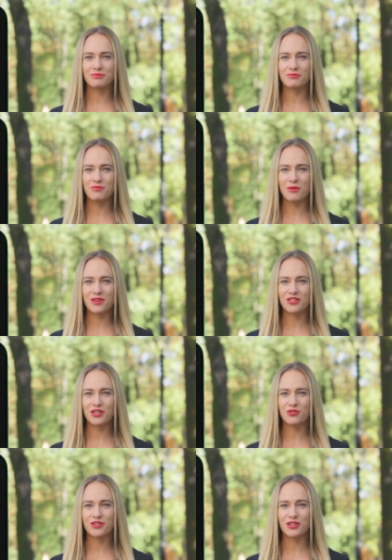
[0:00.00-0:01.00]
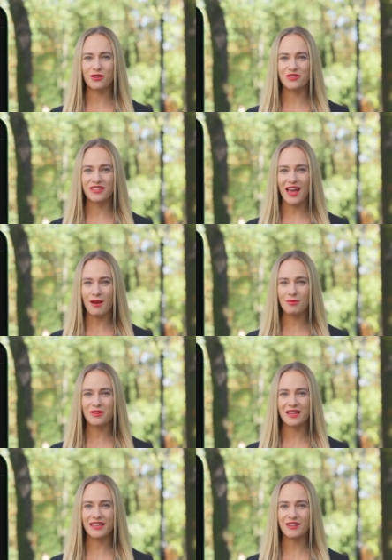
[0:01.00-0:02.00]
From the search results, tap on
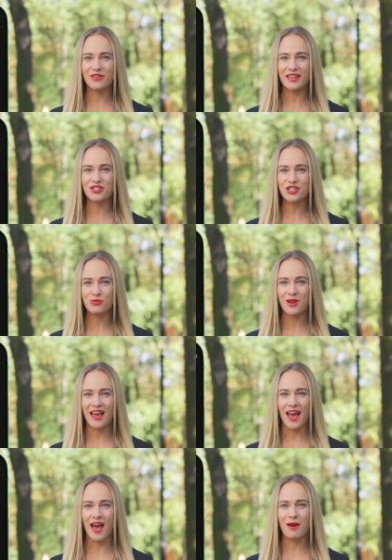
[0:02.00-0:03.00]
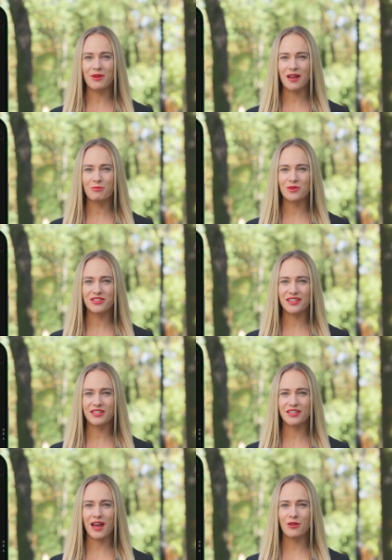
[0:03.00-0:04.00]
the EV2Ray app and proceed
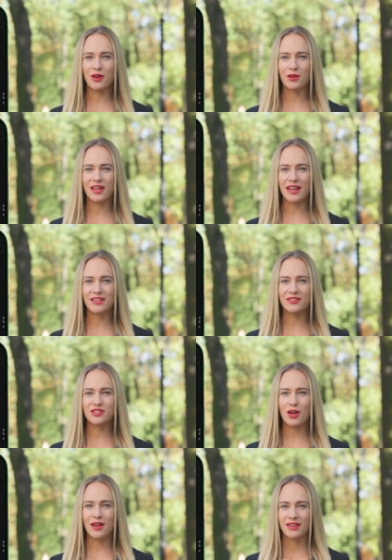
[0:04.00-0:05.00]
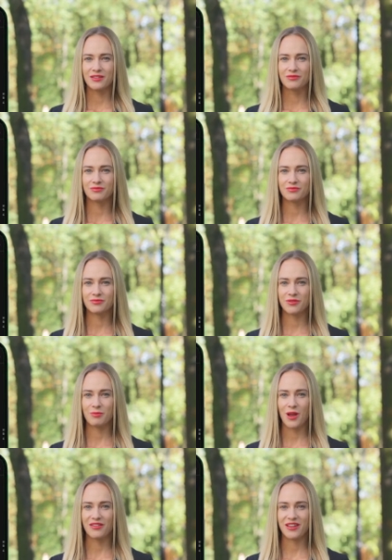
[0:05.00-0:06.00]
to download and install it. The
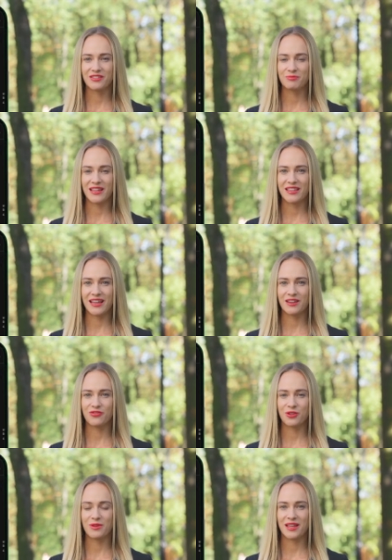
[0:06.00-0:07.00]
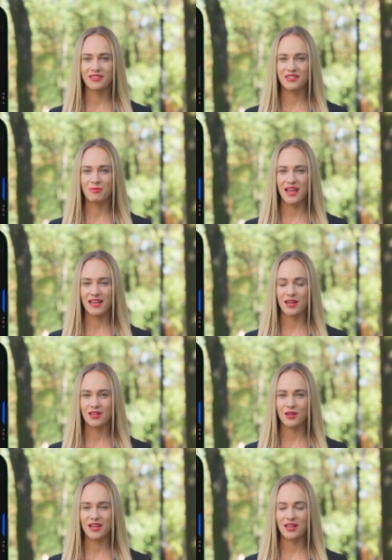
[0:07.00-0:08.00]
process may take a few minutes depending
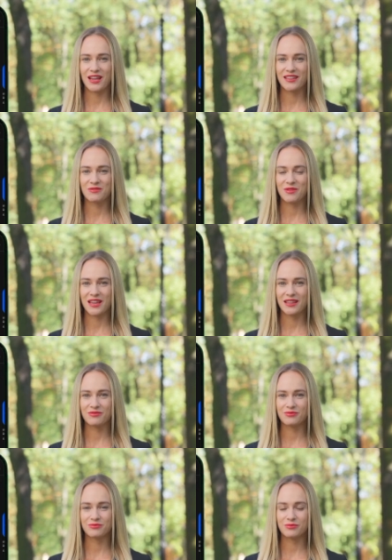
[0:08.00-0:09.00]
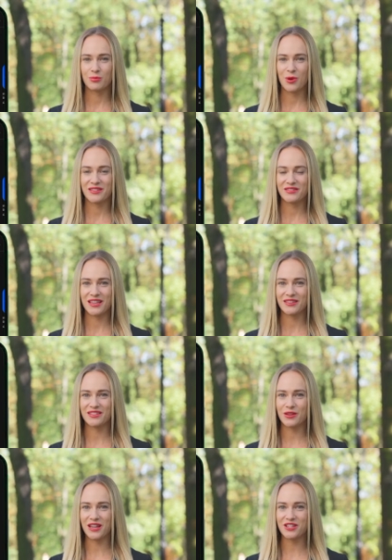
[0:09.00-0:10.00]
on your internet speed. Once the
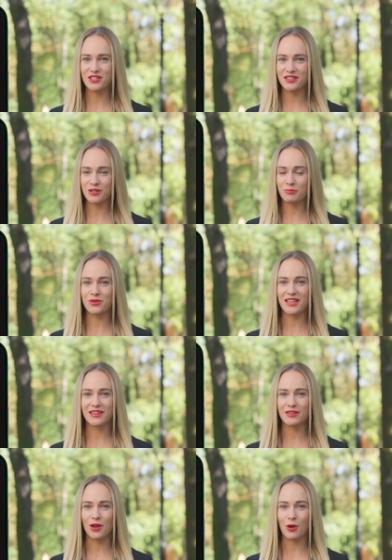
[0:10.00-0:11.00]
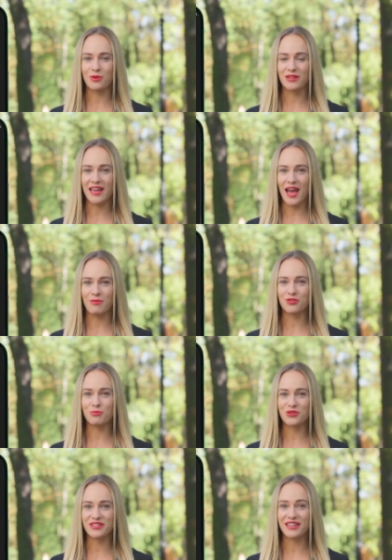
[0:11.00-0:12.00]
installation is complete, open the app to
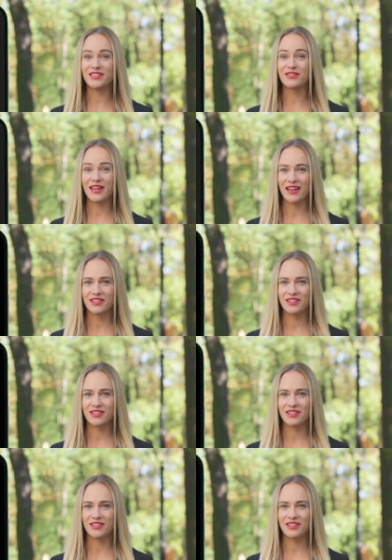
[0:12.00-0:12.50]
proceed to the next